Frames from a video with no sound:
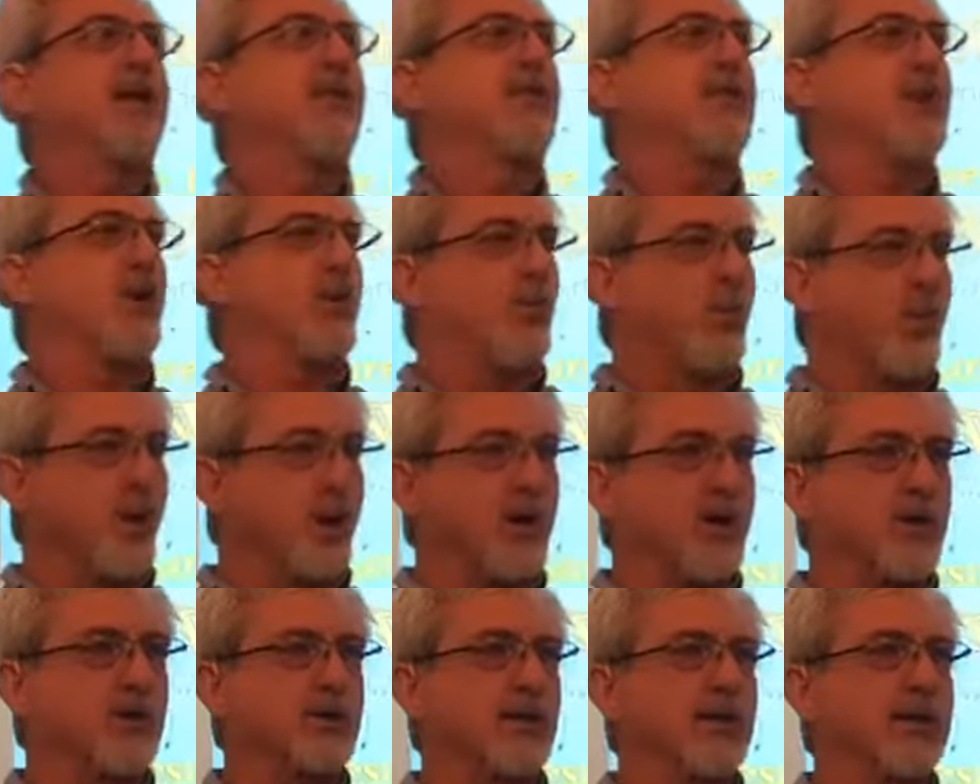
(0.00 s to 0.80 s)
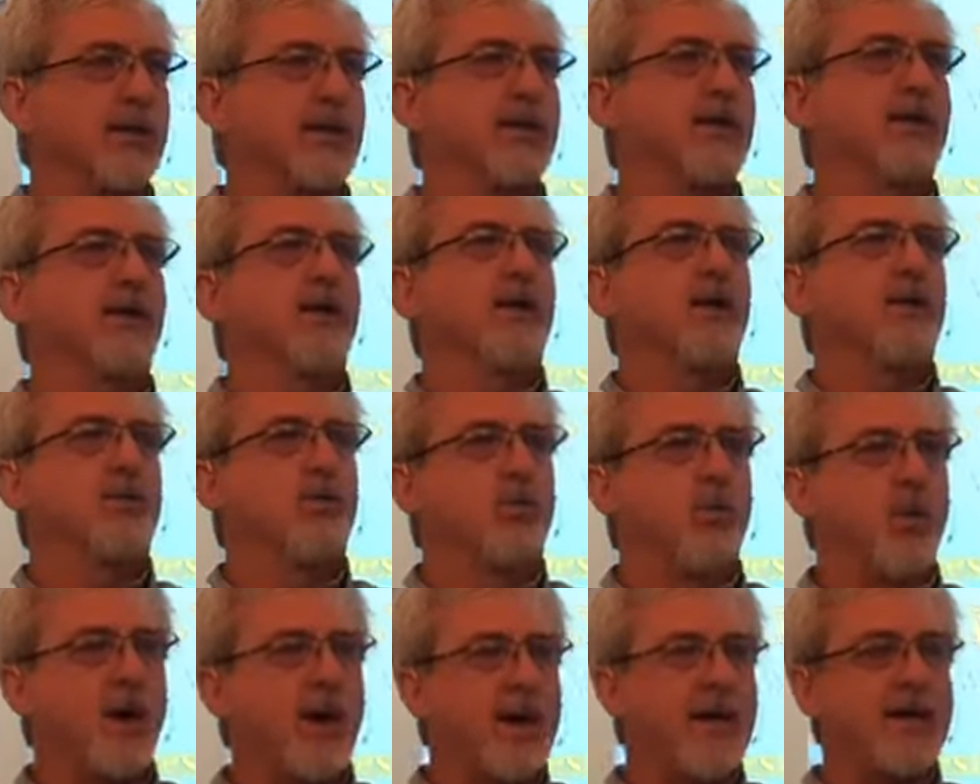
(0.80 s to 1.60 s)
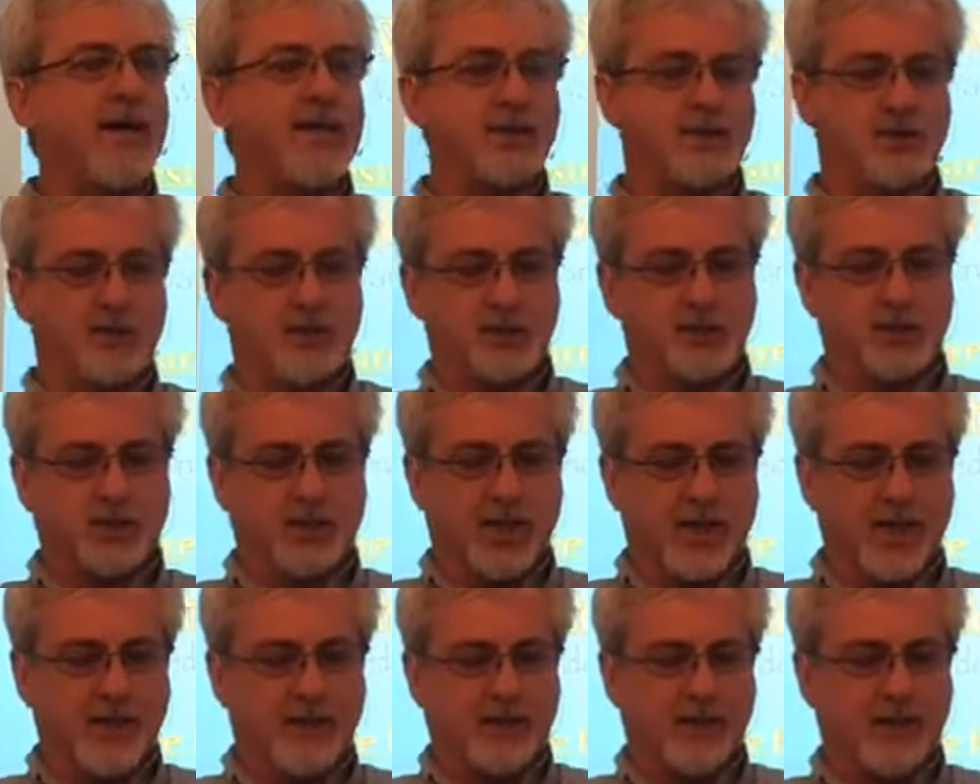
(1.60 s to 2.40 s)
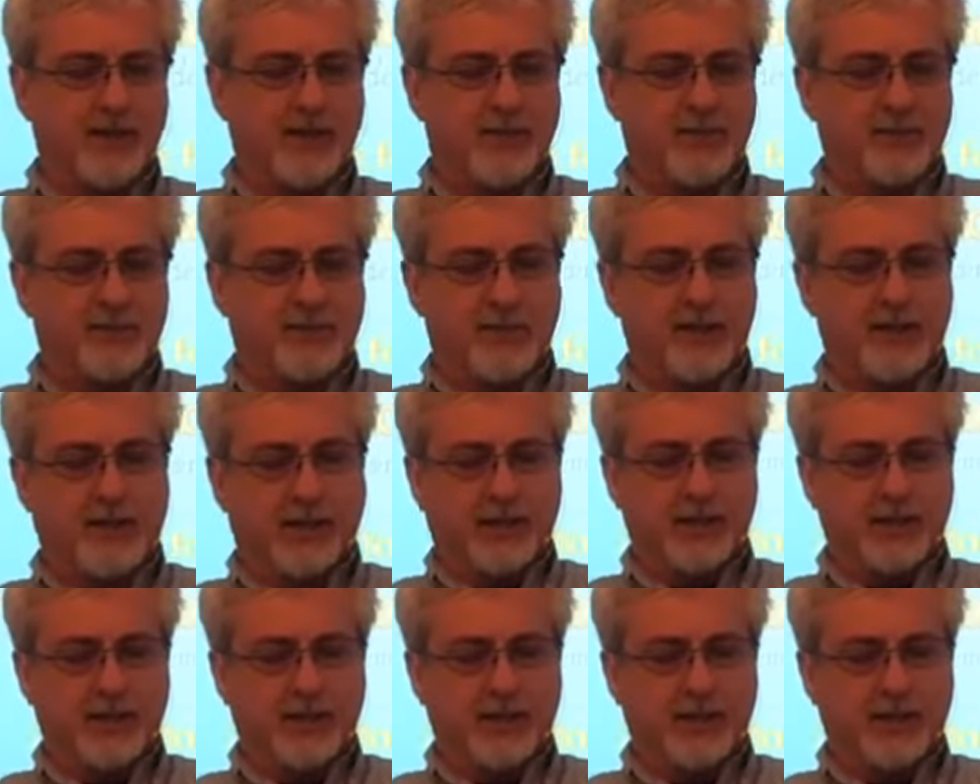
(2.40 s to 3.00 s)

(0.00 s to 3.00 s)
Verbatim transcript: The worldly ways, just like the